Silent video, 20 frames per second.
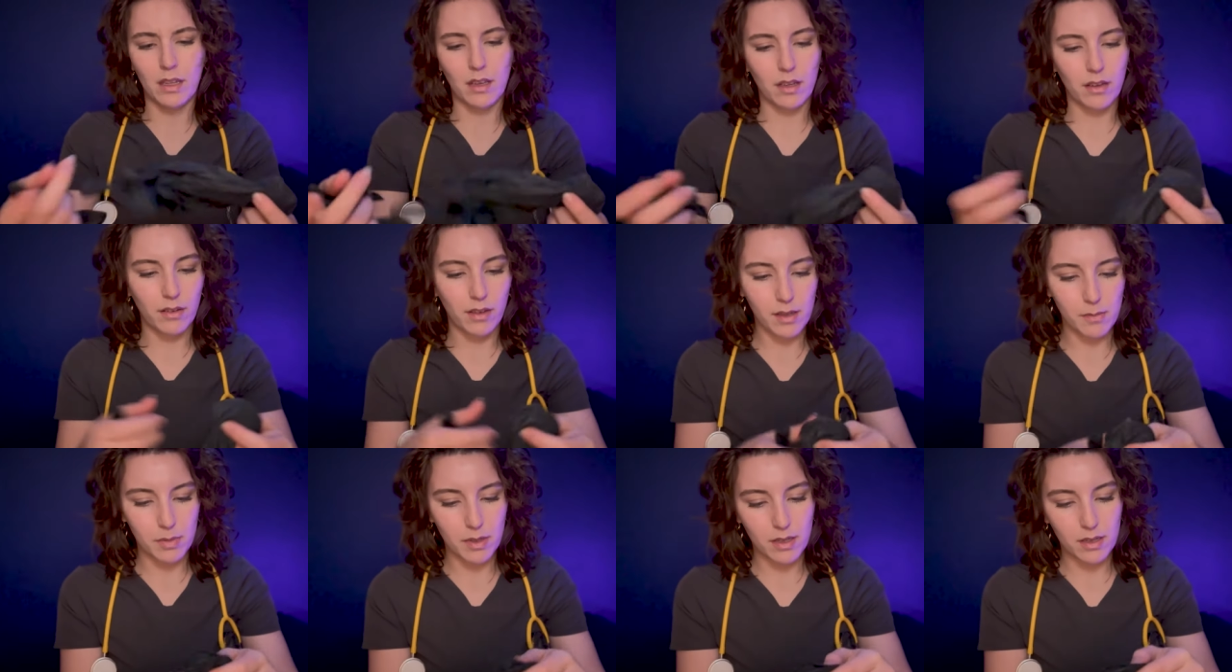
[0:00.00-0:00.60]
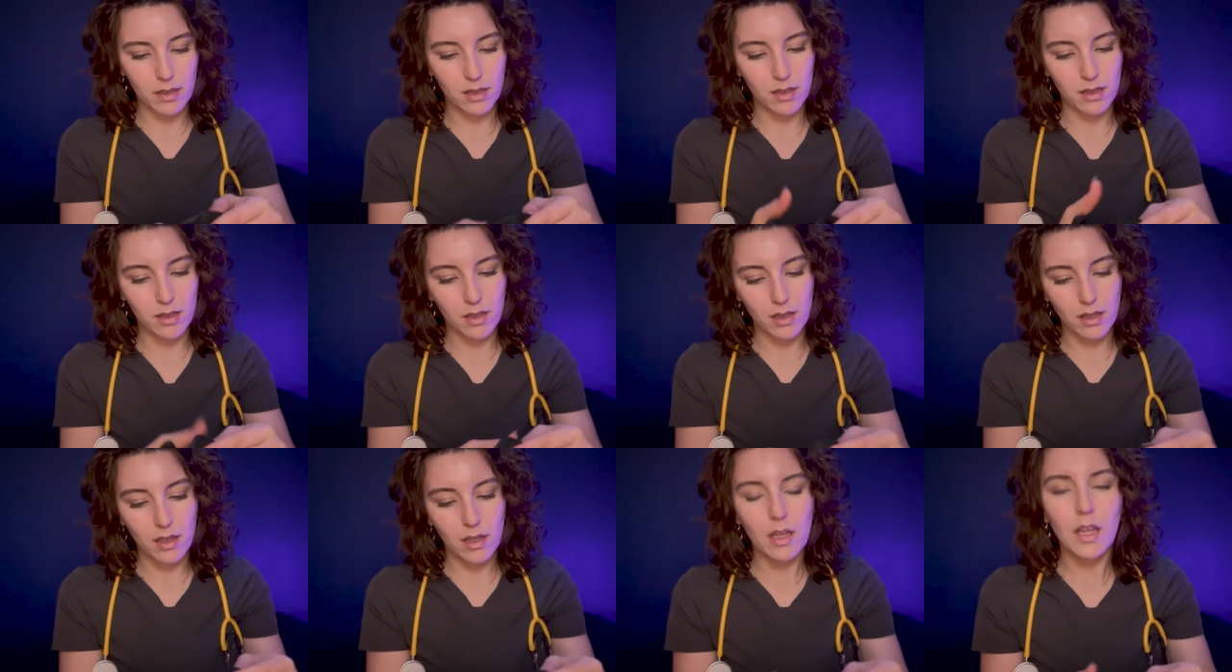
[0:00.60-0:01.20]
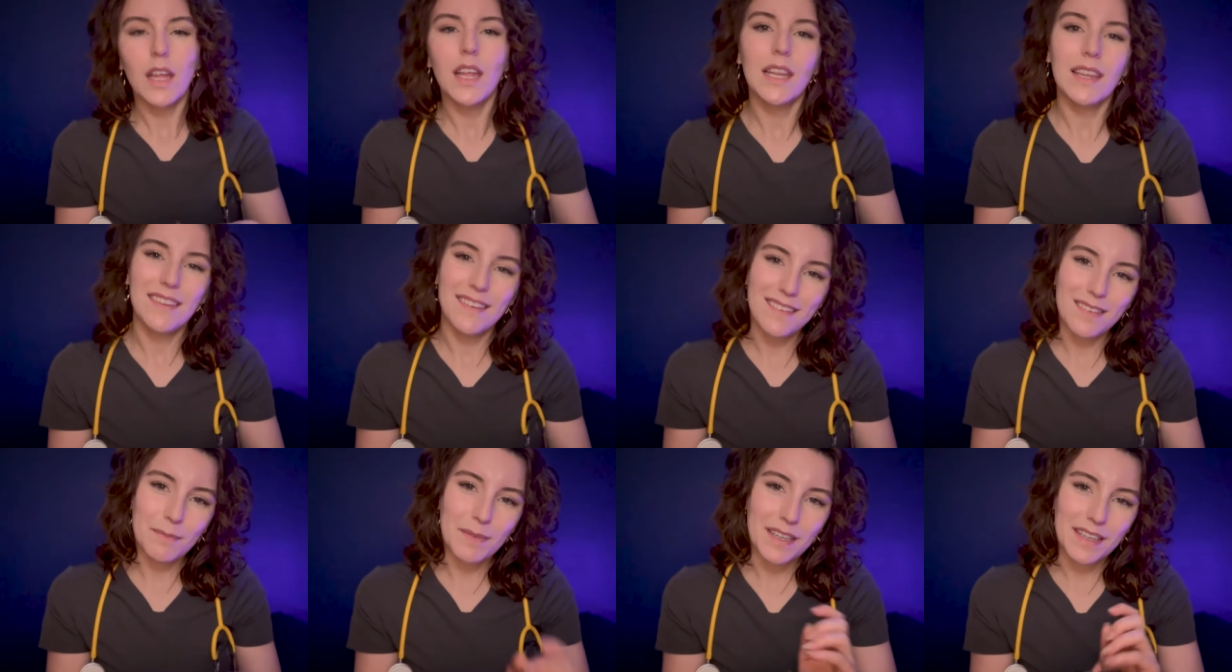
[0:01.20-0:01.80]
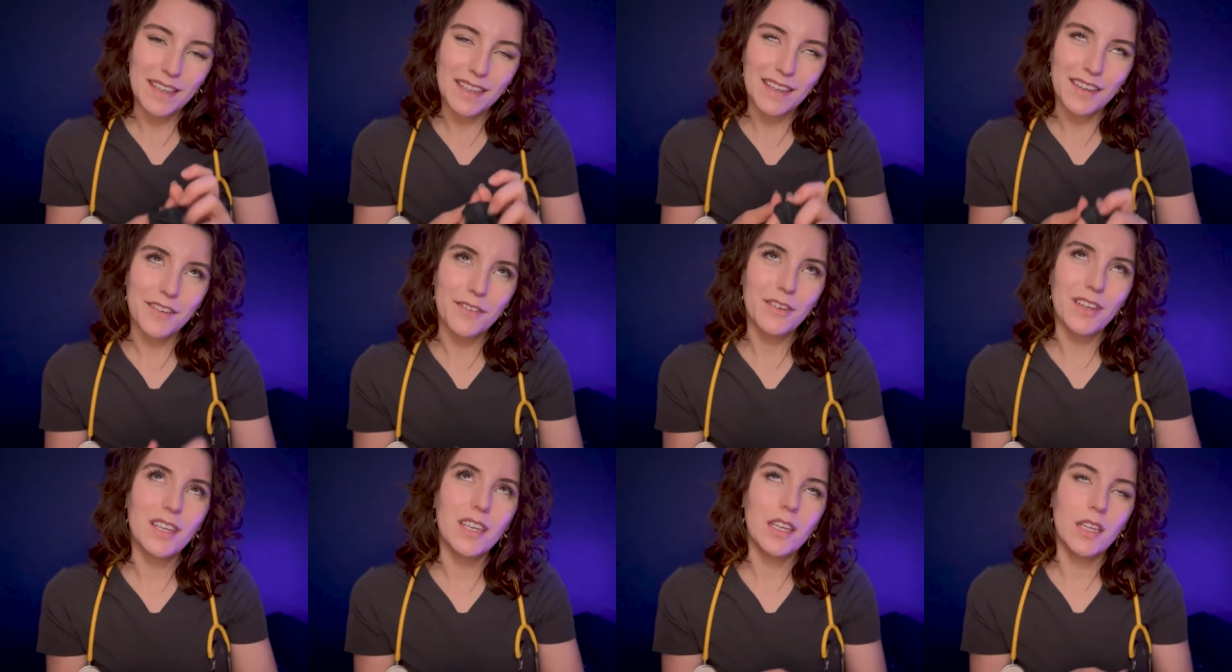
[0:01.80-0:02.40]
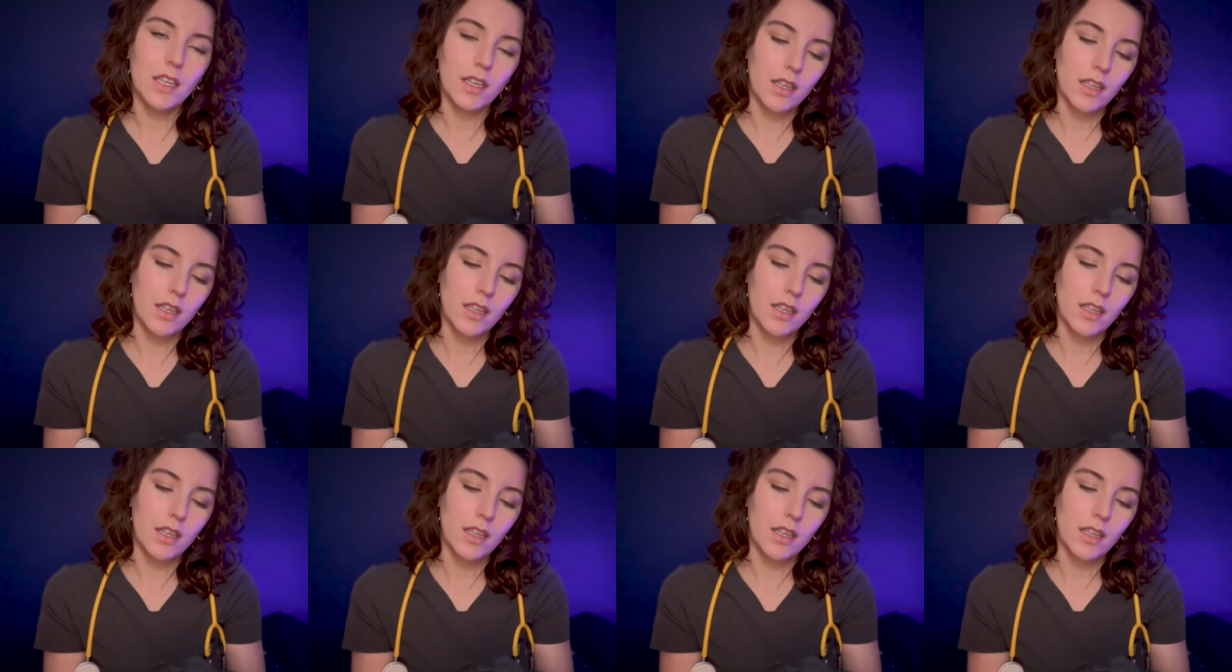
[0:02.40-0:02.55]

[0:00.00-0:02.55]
Okay, but this might not go on.